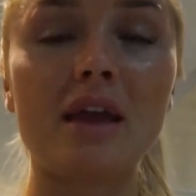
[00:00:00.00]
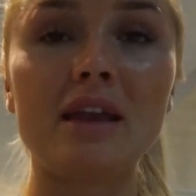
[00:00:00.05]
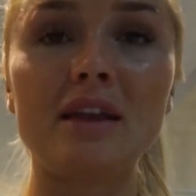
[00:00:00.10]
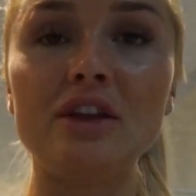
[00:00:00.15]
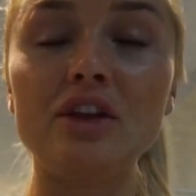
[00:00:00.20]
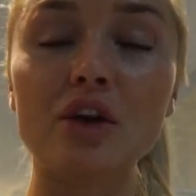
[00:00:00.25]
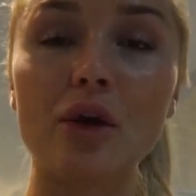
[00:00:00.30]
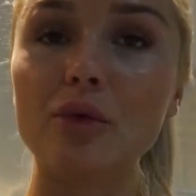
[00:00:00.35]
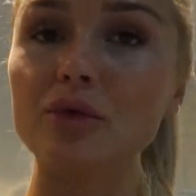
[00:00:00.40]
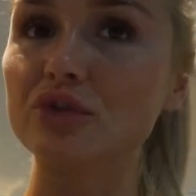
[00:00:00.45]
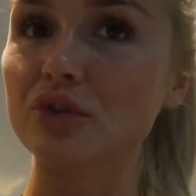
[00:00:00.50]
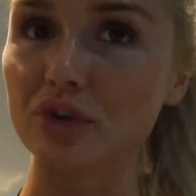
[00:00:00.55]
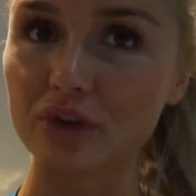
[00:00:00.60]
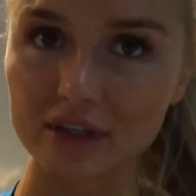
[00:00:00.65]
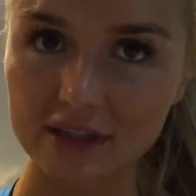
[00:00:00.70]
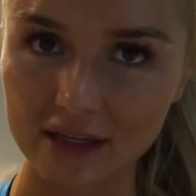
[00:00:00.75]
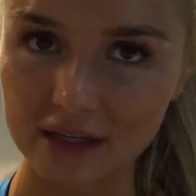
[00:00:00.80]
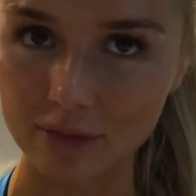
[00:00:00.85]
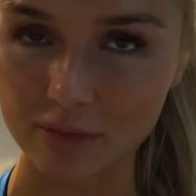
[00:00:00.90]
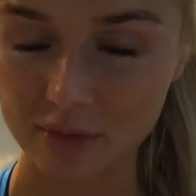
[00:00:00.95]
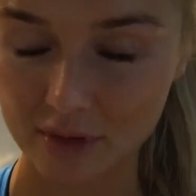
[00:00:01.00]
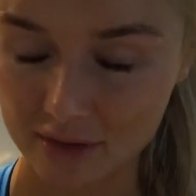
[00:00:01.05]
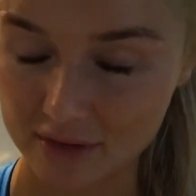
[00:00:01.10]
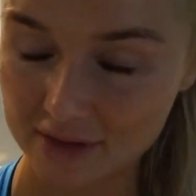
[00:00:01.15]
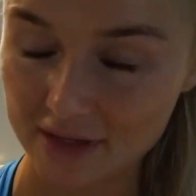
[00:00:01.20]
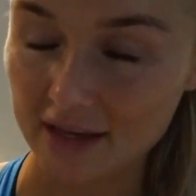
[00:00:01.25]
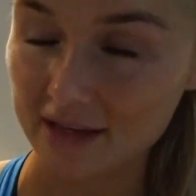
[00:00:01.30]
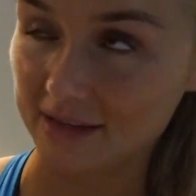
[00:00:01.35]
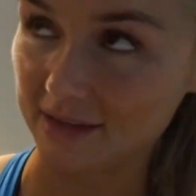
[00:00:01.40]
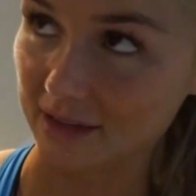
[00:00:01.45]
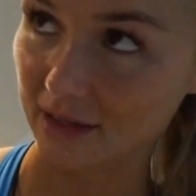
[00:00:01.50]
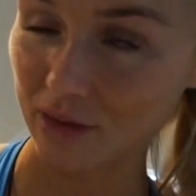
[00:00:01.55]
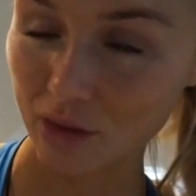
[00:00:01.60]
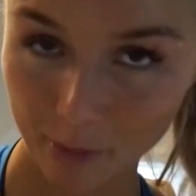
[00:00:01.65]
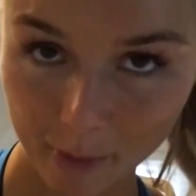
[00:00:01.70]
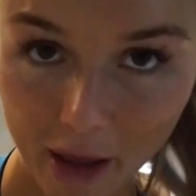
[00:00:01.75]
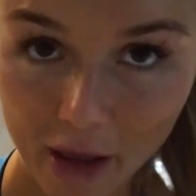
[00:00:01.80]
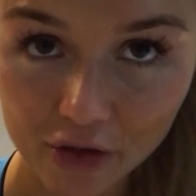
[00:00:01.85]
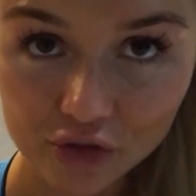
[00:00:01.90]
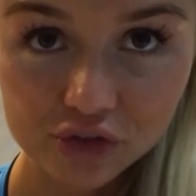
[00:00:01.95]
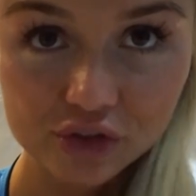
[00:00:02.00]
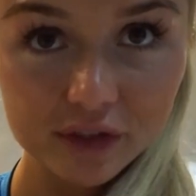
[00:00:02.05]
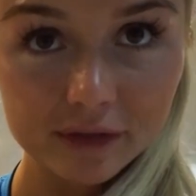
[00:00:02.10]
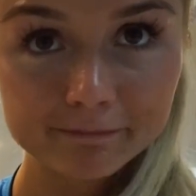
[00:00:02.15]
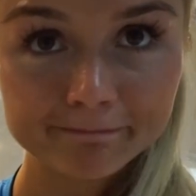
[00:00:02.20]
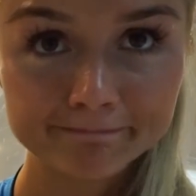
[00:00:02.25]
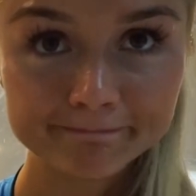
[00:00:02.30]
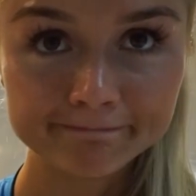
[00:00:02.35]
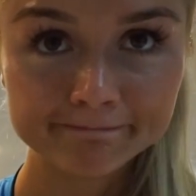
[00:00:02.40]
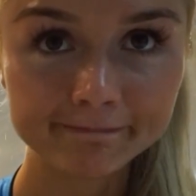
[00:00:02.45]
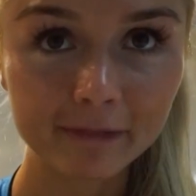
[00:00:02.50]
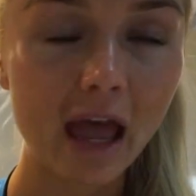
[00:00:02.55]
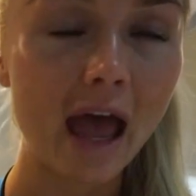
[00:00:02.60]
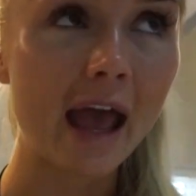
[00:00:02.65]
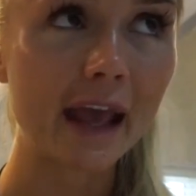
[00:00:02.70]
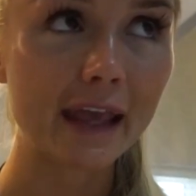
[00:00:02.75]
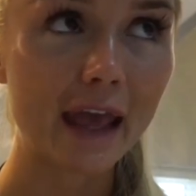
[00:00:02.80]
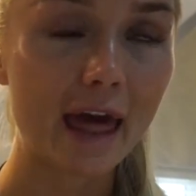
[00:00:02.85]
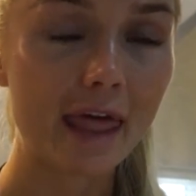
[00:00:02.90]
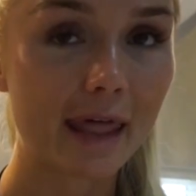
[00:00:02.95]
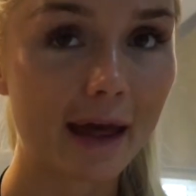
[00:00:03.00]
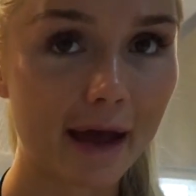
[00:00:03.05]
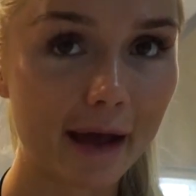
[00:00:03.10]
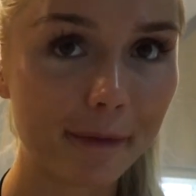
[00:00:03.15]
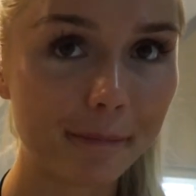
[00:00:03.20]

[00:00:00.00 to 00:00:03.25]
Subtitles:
You know, it's not gonna taste the best. I get